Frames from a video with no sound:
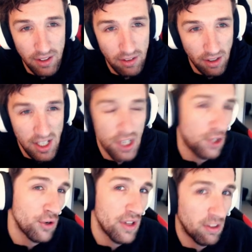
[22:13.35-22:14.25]
So then you
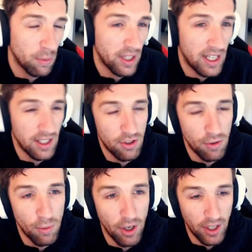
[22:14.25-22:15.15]
can do this play and it
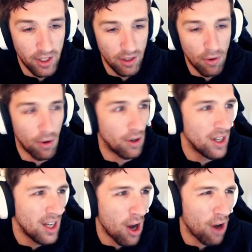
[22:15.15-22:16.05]
should work. Or
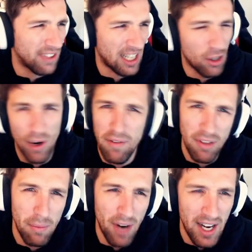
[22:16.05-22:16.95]
I'll take a coin
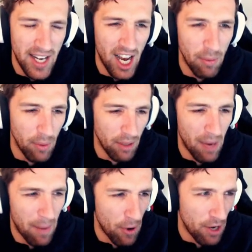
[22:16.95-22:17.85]
flip right now, but
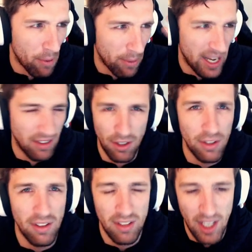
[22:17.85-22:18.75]
my opponent probably hasn't
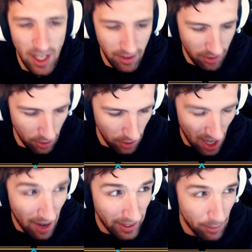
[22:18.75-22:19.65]
got this card, so
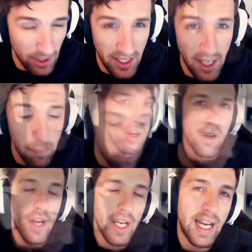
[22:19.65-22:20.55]
I'm going to win the game.
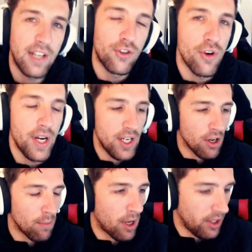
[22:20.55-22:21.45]
Okay, during
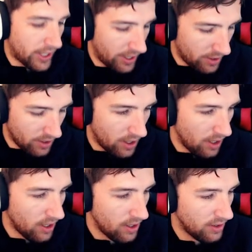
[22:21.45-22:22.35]
your mulligan,
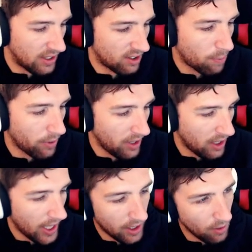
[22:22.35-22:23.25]
this is probably
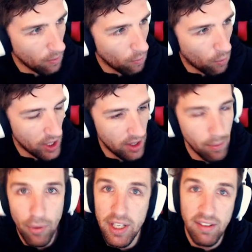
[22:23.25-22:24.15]
like one of the
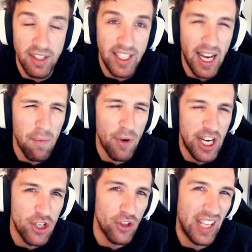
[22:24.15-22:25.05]
points in the game where
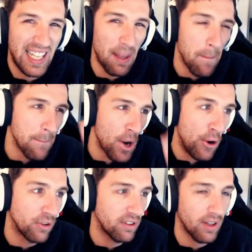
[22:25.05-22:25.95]
you should take the
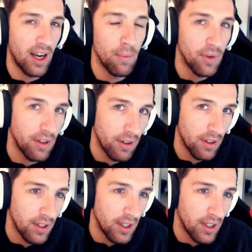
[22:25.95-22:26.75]
most time with.